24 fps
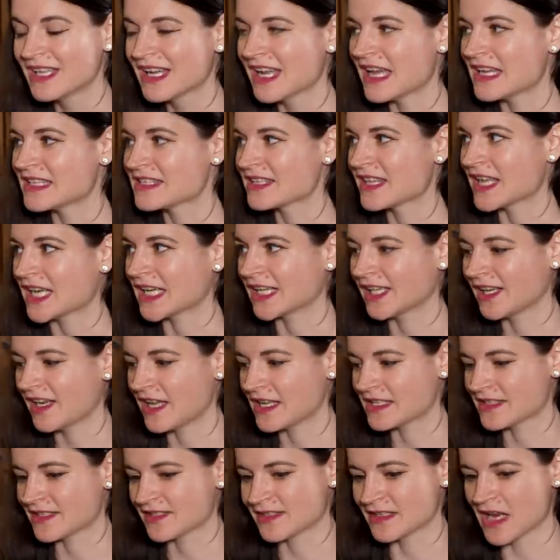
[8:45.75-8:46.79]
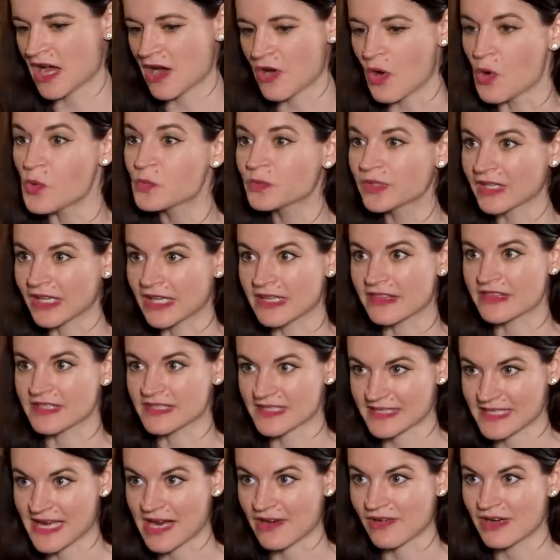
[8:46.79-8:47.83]
is that it's not only the
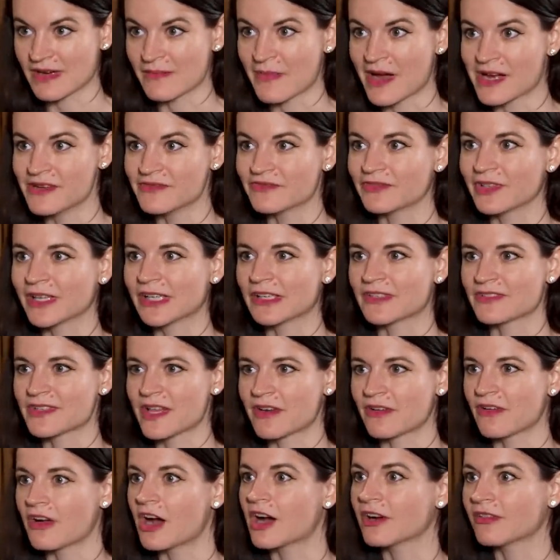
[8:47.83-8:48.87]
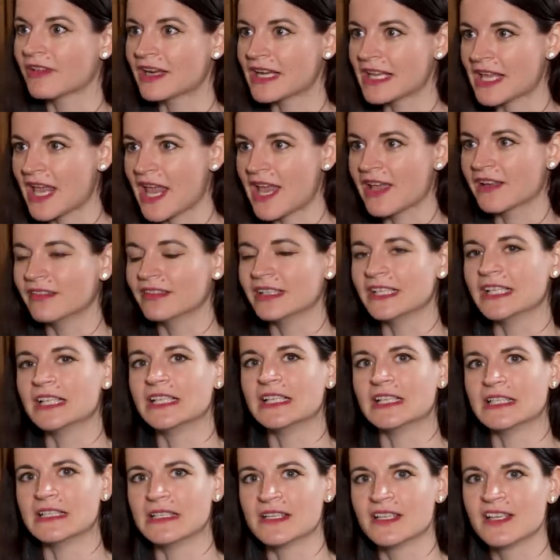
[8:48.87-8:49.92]
scary Mind Flayers that are already alien
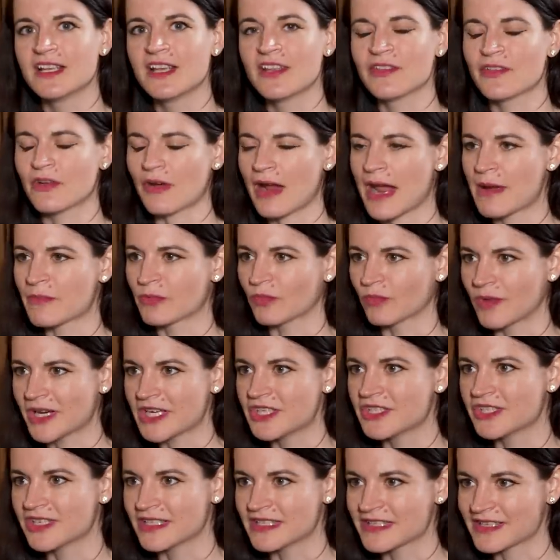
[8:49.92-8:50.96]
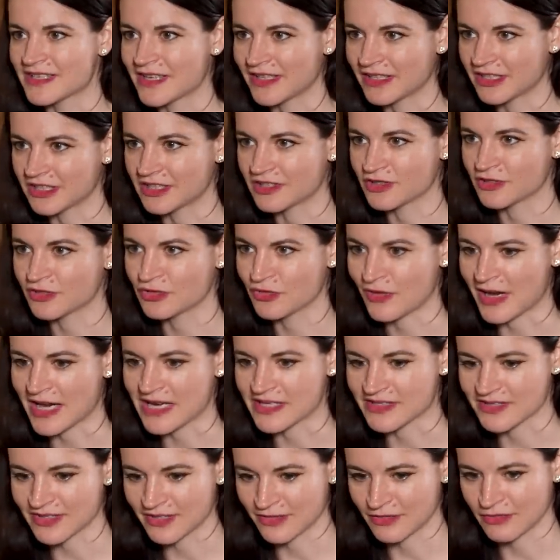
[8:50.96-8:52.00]
and their aberrations that are
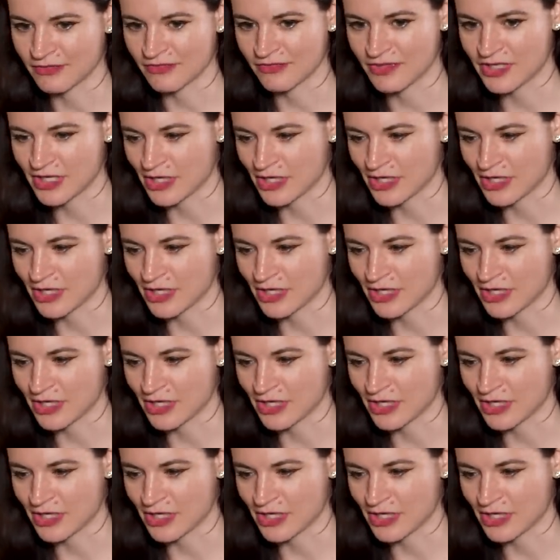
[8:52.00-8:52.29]
trying to,